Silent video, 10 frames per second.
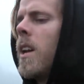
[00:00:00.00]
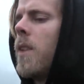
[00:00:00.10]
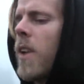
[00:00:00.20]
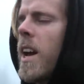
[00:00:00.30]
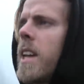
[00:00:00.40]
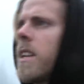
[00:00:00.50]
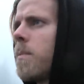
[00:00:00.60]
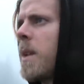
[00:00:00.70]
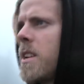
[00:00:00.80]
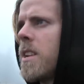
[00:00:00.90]
if I
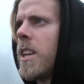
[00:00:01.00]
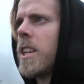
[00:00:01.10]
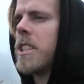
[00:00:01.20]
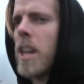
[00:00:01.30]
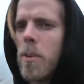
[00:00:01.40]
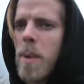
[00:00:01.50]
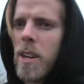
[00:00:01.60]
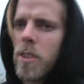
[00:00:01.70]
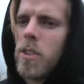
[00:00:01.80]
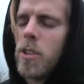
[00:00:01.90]
hadn't been shadow
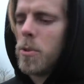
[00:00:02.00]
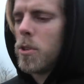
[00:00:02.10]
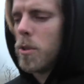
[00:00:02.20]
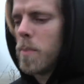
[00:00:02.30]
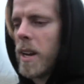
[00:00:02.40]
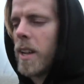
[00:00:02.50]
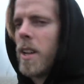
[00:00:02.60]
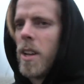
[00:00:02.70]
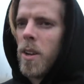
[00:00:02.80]
banned on YouTube, I